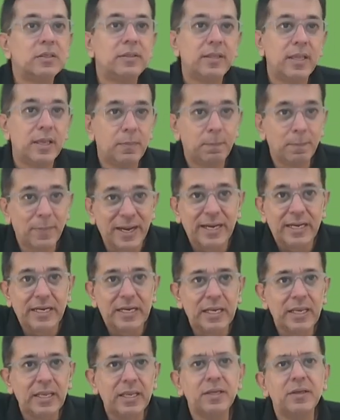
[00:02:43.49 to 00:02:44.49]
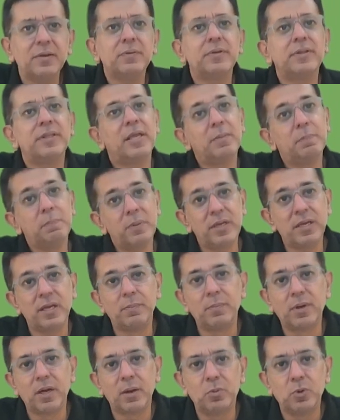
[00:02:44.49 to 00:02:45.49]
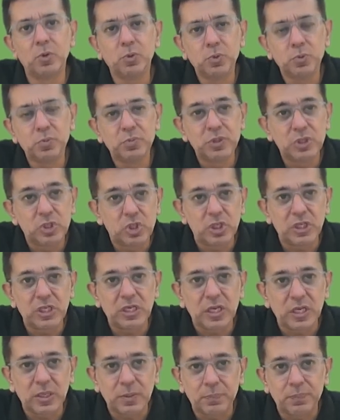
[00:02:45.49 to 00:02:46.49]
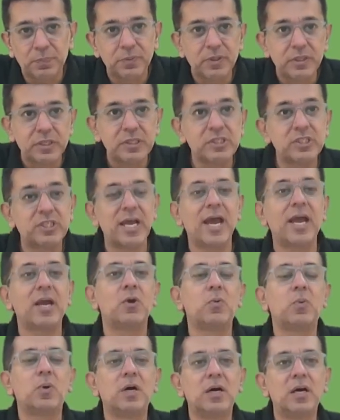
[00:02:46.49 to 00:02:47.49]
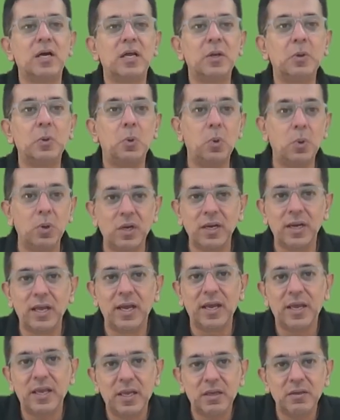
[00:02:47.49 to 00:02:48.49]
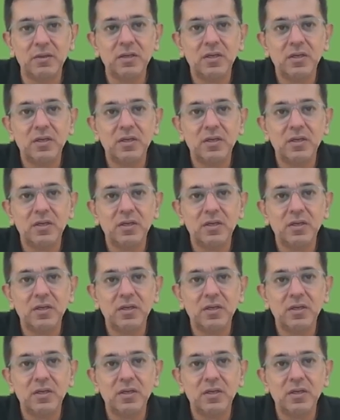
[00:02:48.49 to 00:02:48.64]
then Bentley, then B M W, Jeep, Jaguar, Hyundai.